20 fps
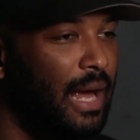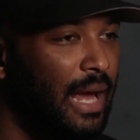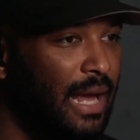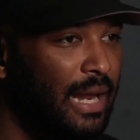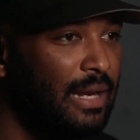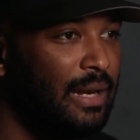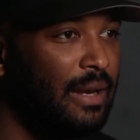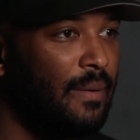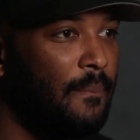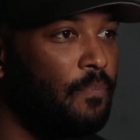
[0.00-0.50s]

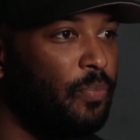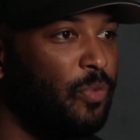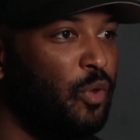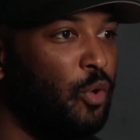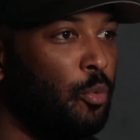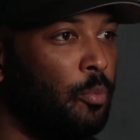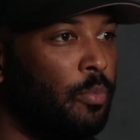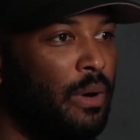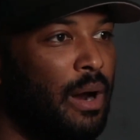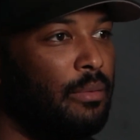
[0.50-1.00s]
And
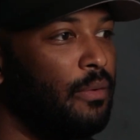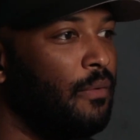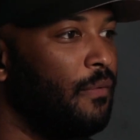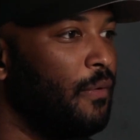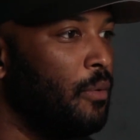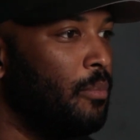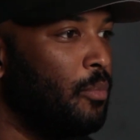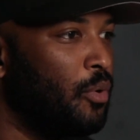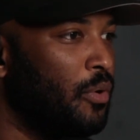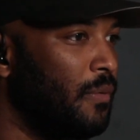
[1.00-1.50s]
you'll probably
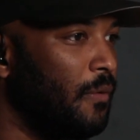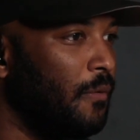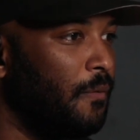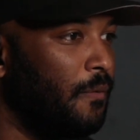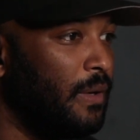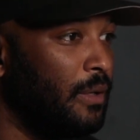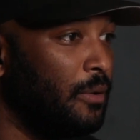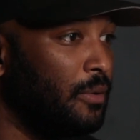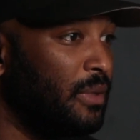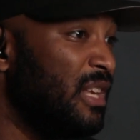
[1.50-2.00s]
feel more
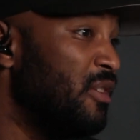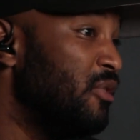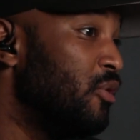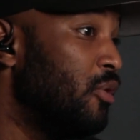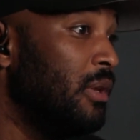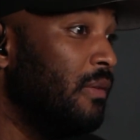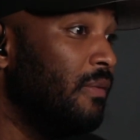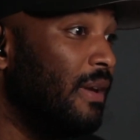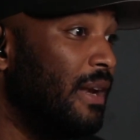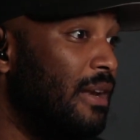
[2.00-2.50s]
fulfilled, and you
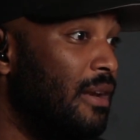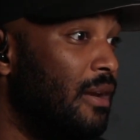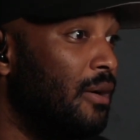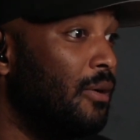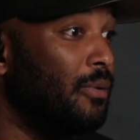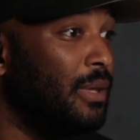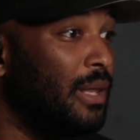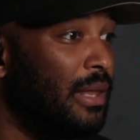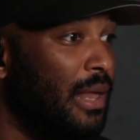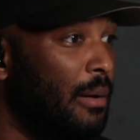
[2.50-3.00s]
don't even
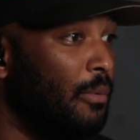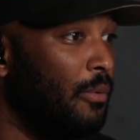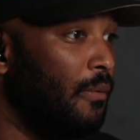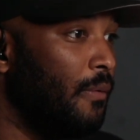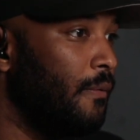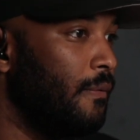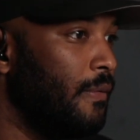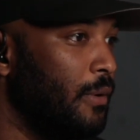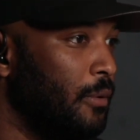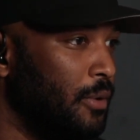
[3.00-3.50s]
know that will
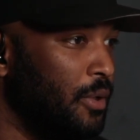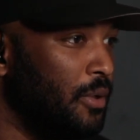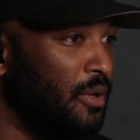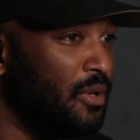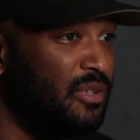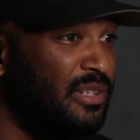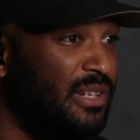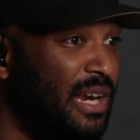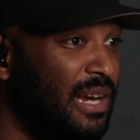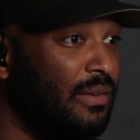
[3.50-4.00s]
fulfill you
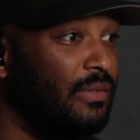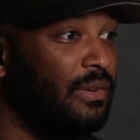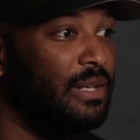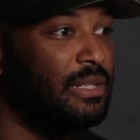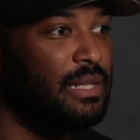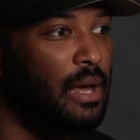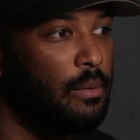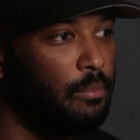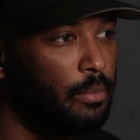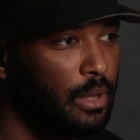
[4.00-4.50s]
because you're not even
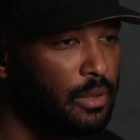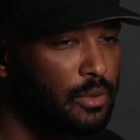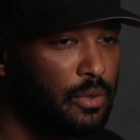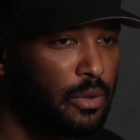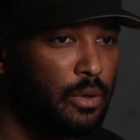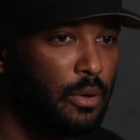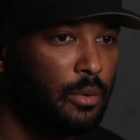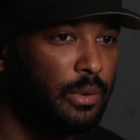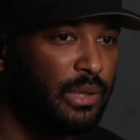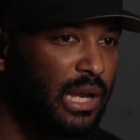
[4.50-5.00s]
attempting to
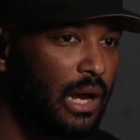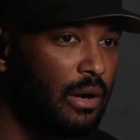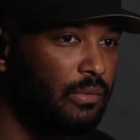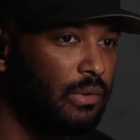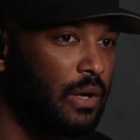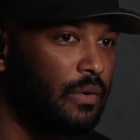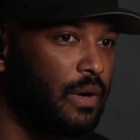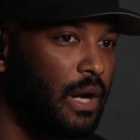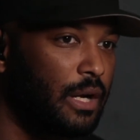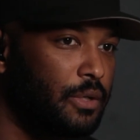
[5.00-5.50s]
go in that
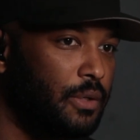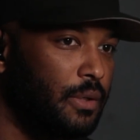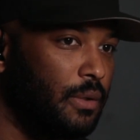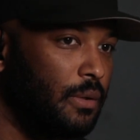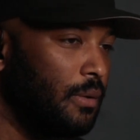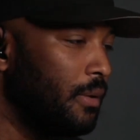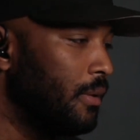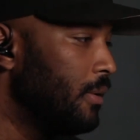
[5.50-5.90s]
direction.